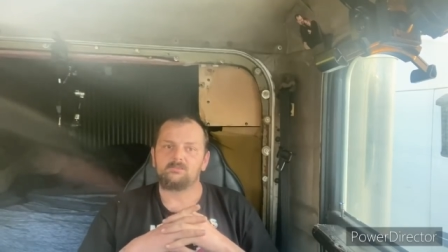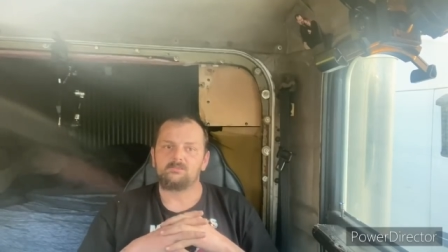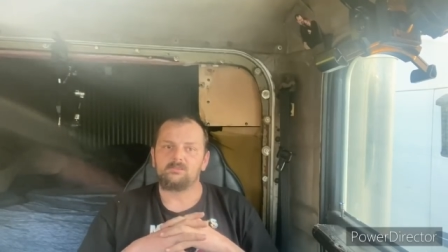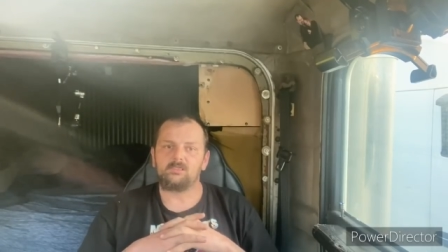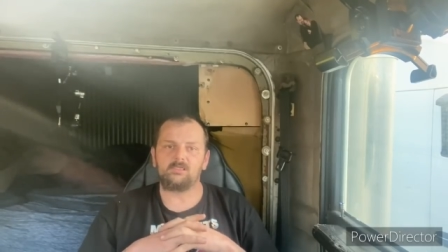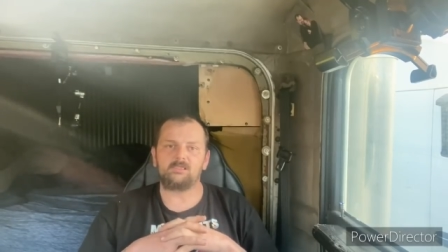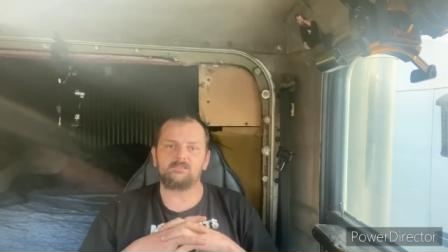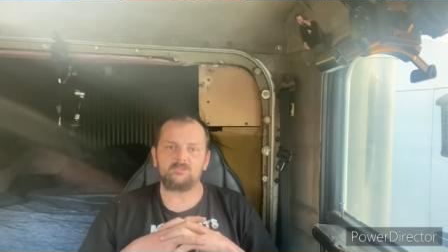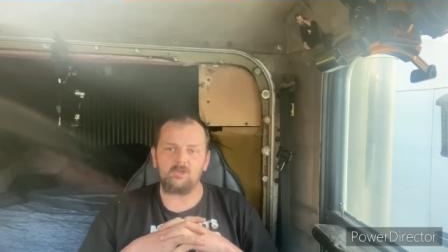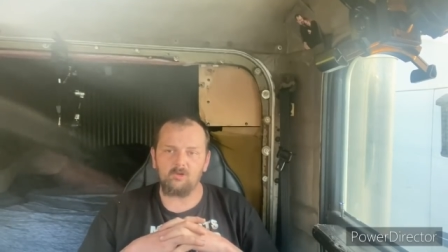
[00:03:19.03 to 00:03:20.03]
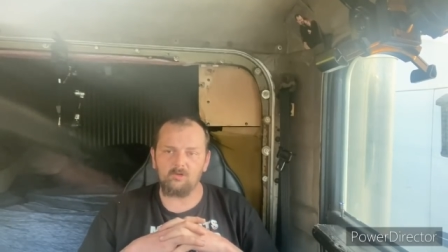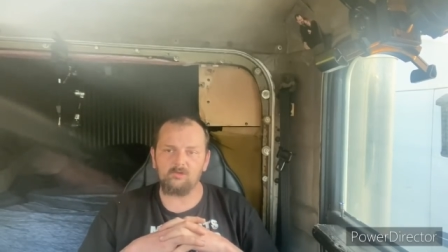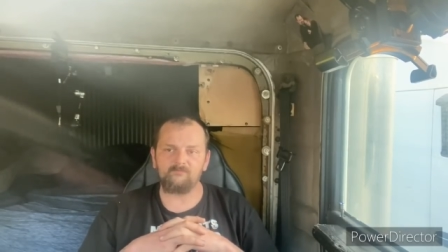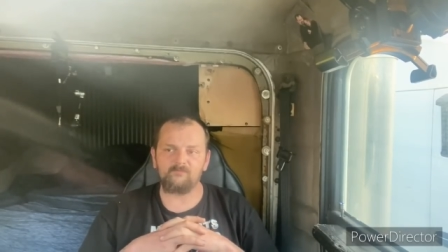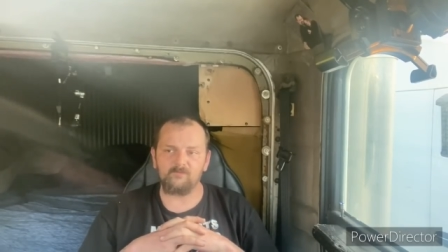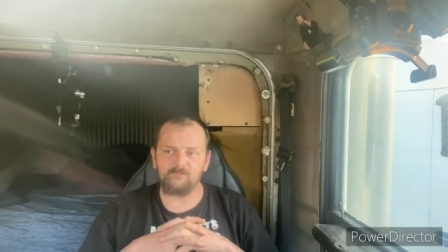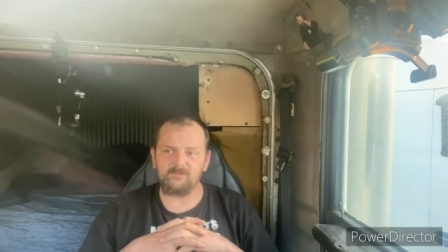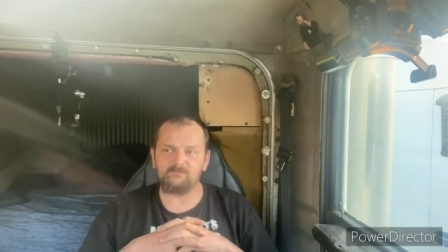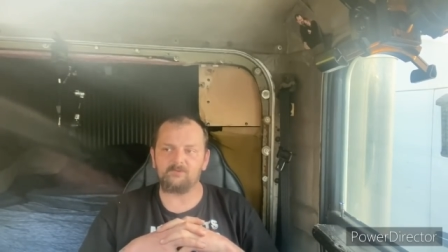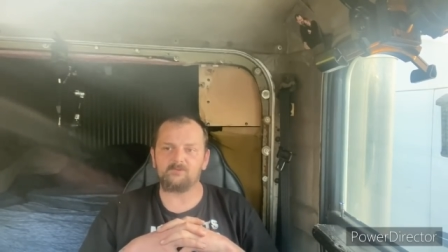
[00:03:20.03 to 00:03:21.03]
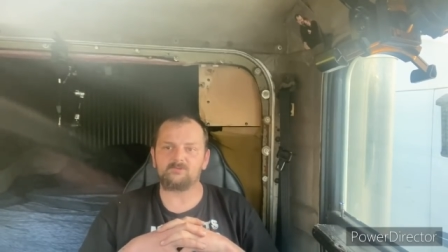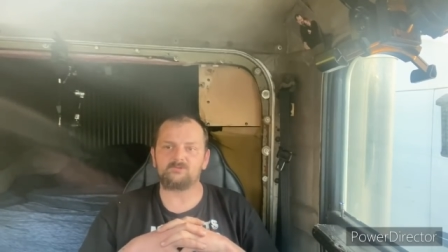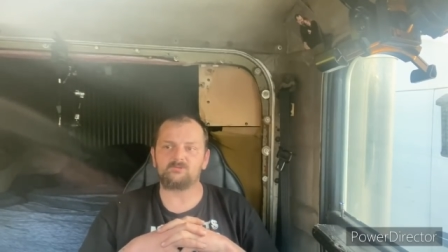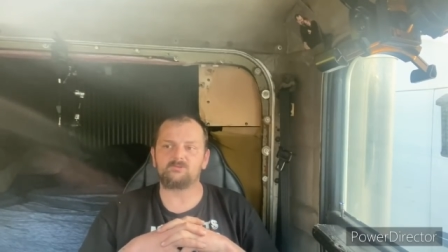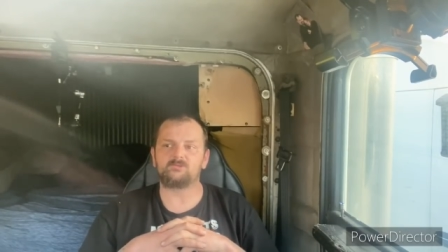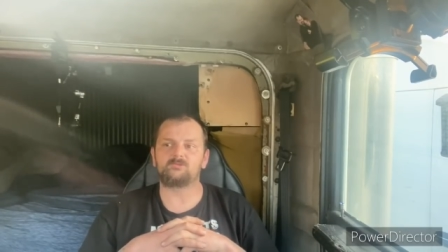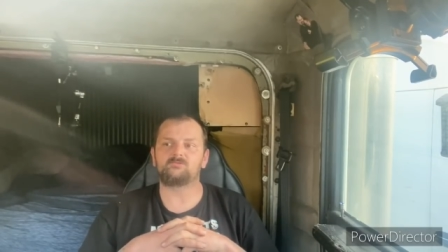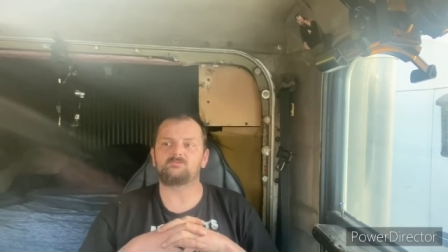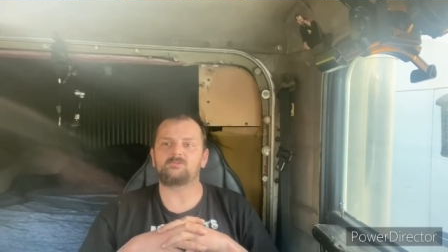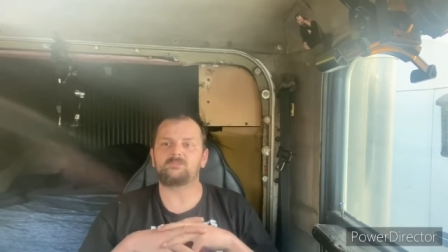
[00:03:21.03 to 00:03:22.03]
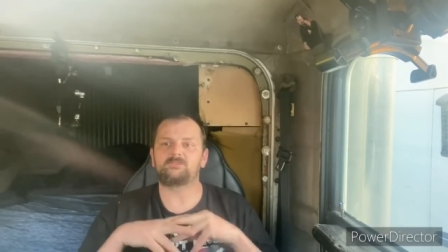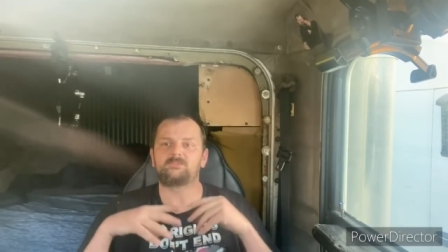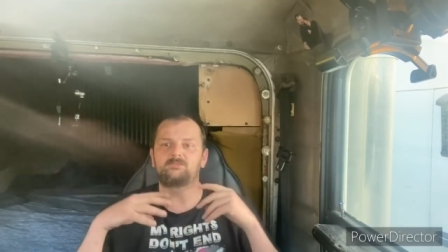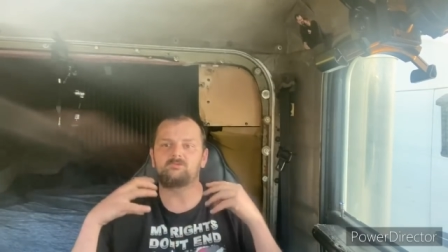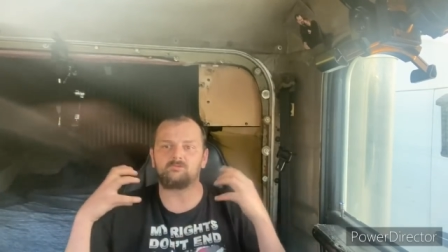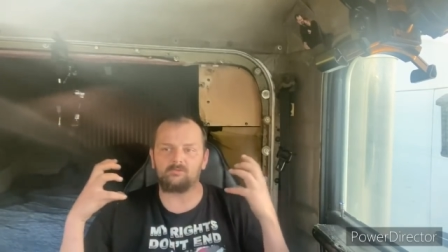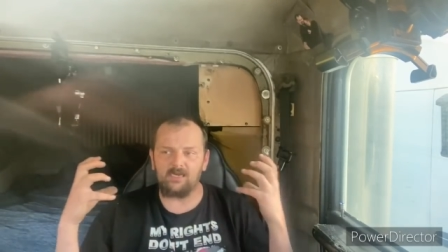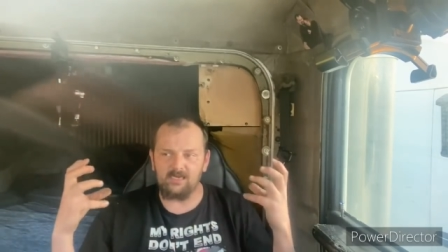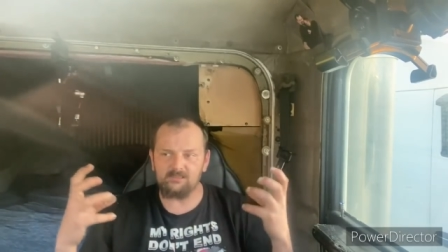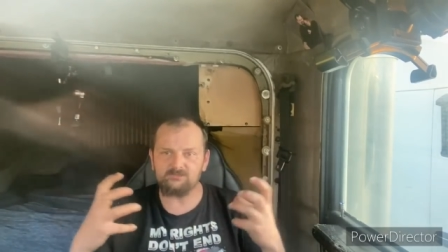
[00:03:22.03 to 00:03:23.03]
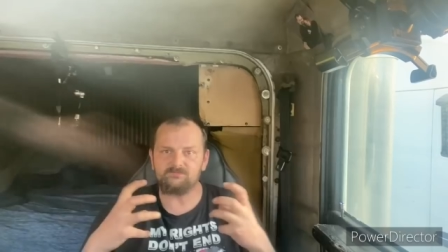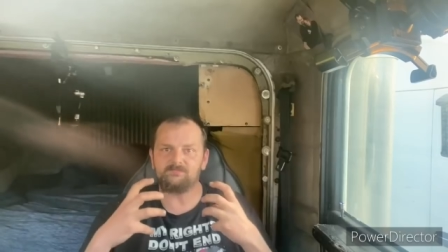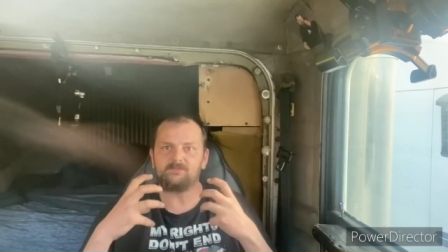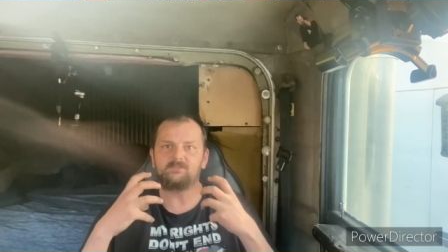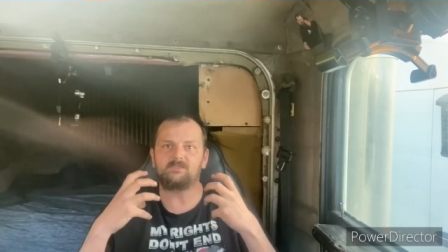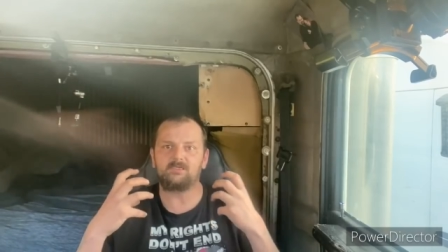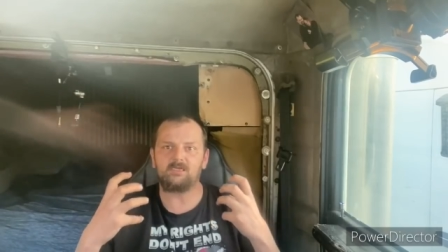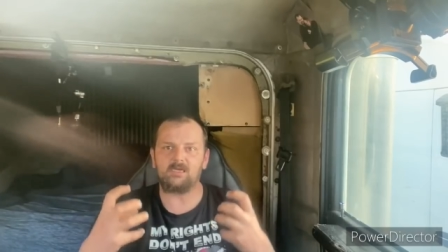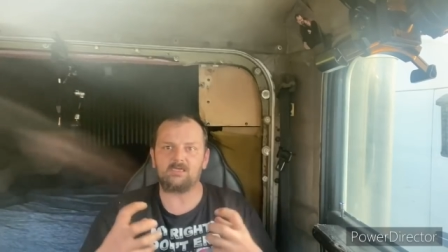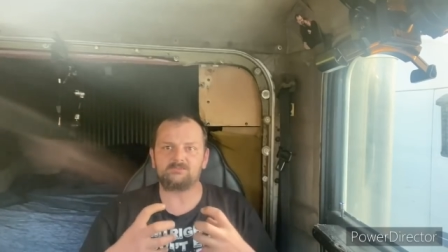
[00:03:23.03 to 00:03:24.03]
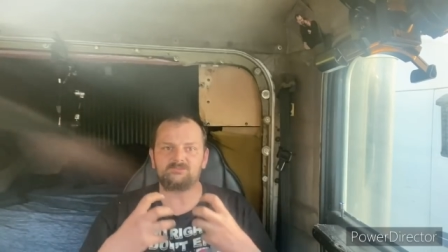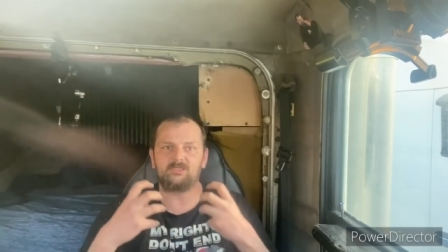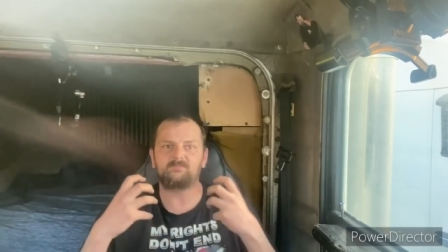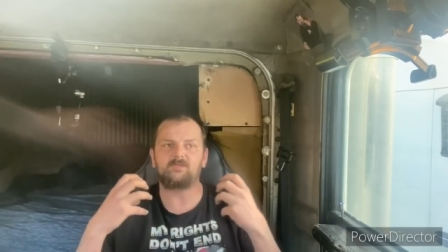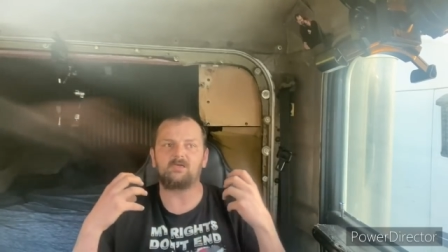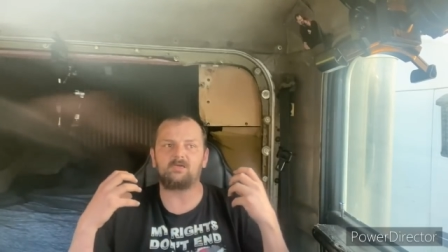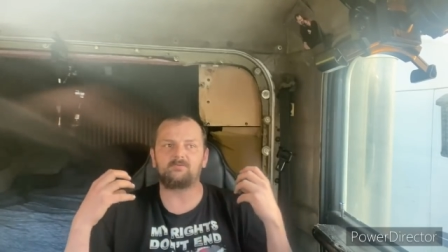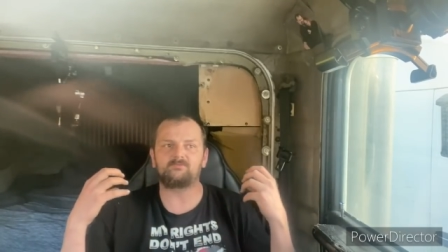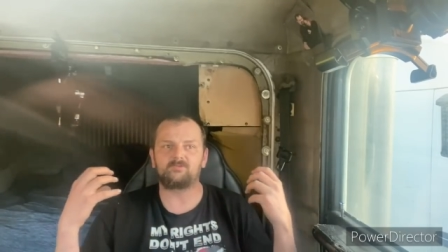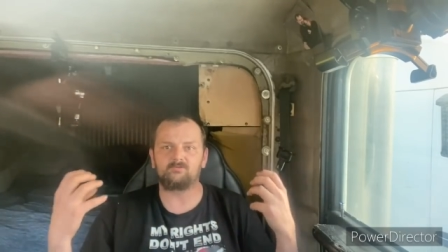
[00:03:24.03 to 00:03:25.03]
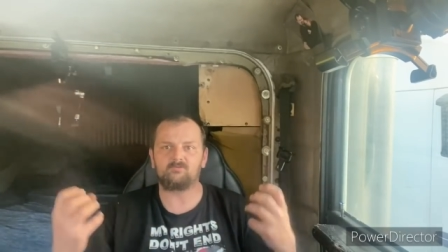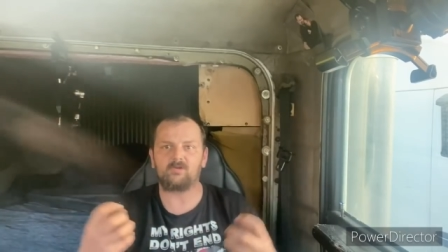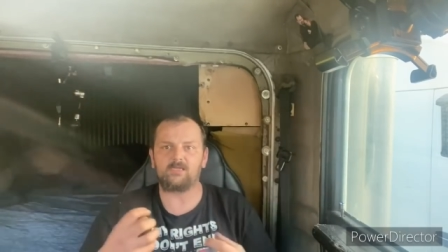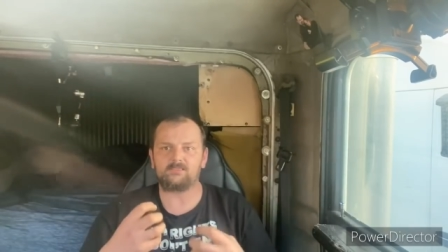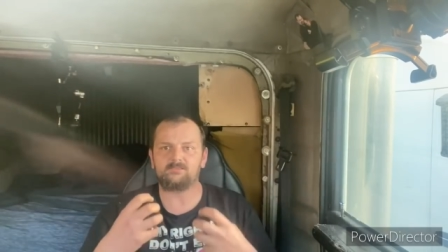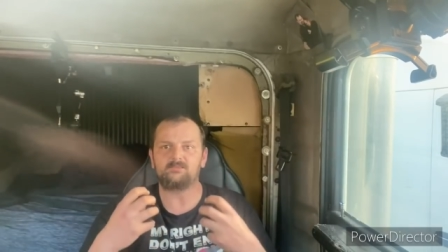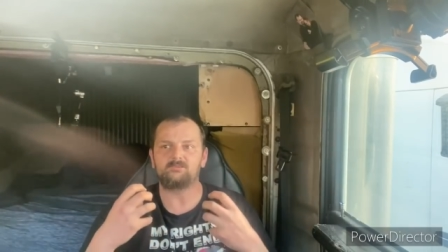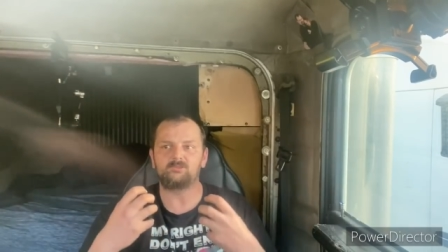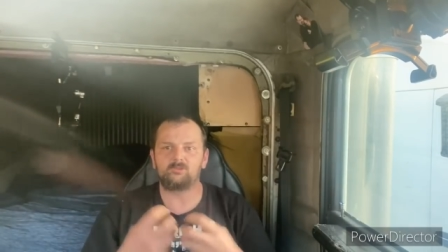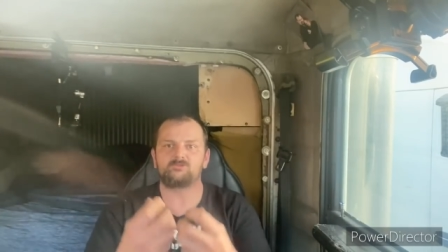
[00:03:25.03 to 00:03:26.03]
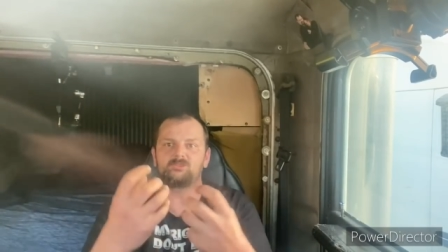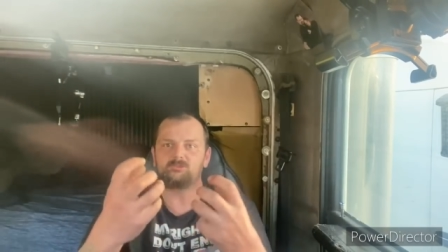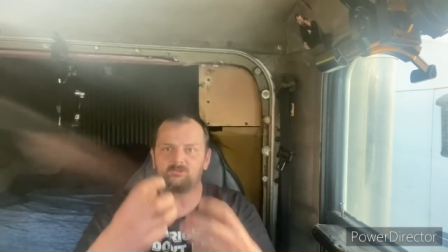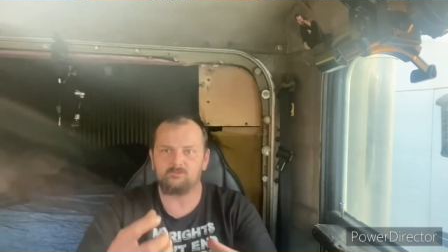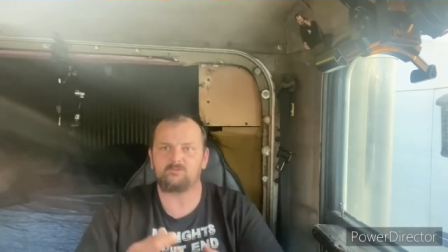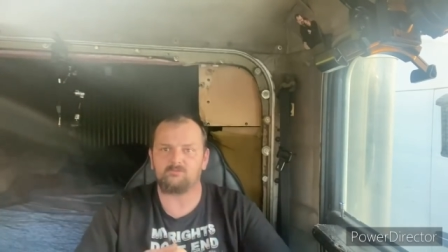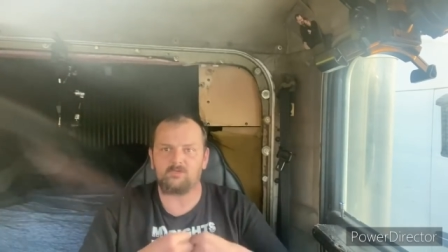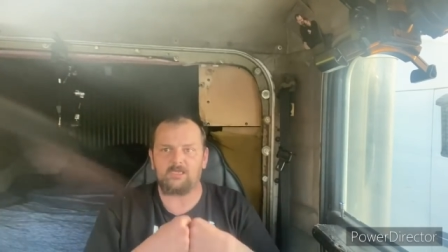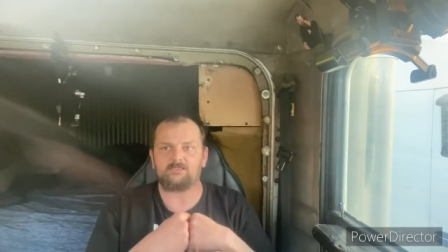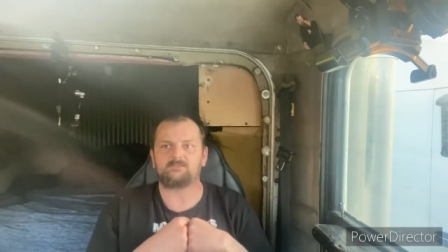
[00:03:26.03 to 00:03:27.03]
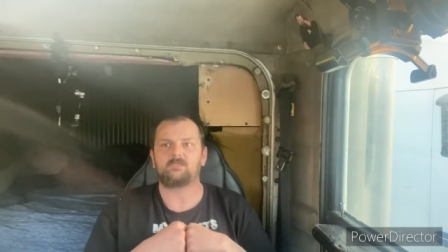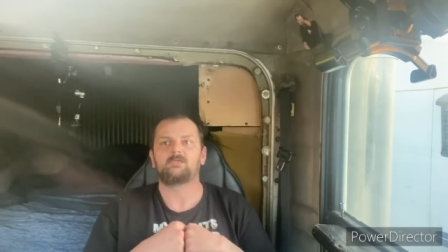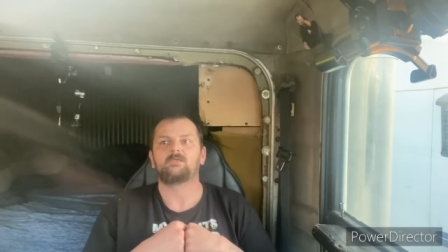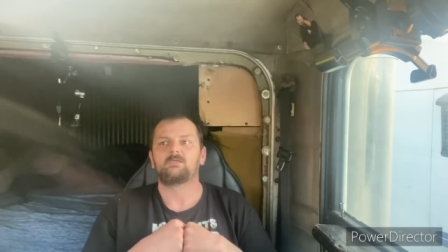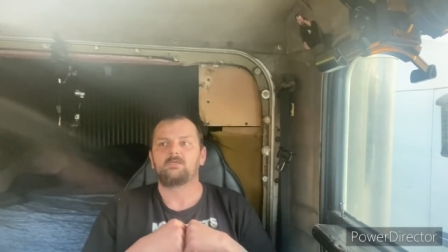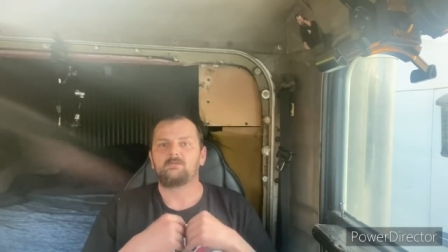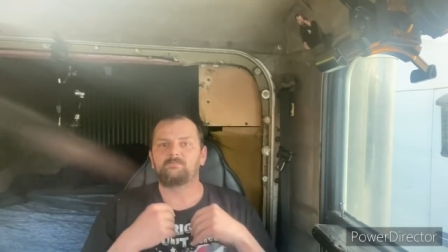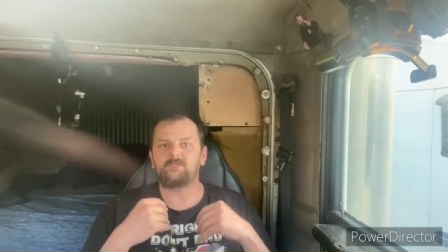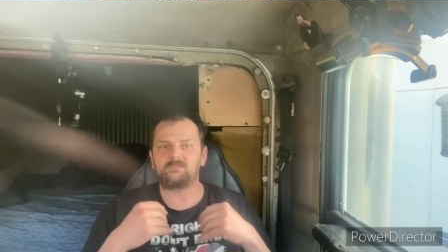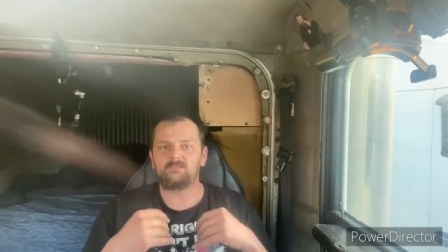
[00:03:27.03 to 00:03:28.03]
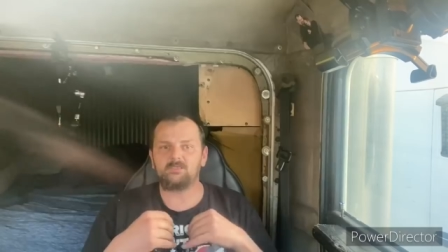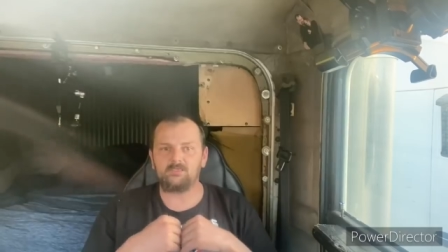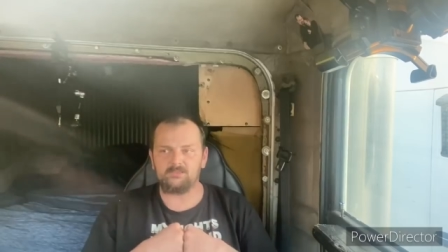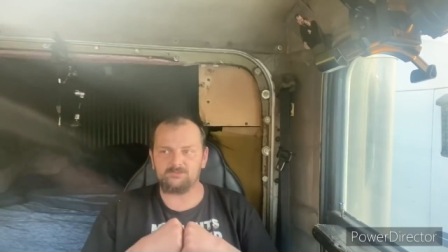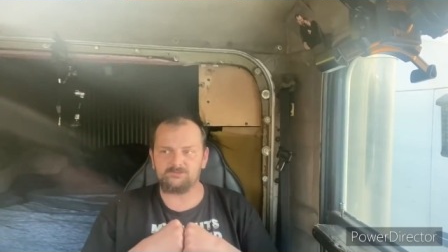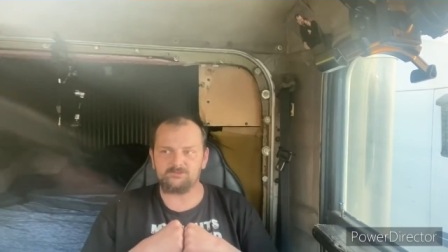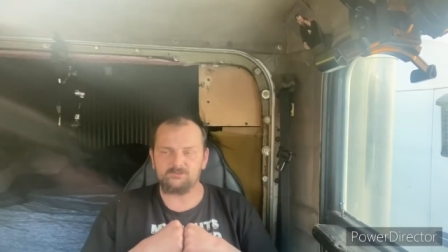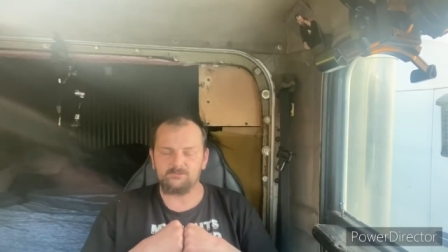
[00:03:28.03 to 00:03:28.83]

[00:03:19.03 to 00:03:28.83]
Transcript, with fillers: it's hard for people to grasp the concept of direct, using you direct. Because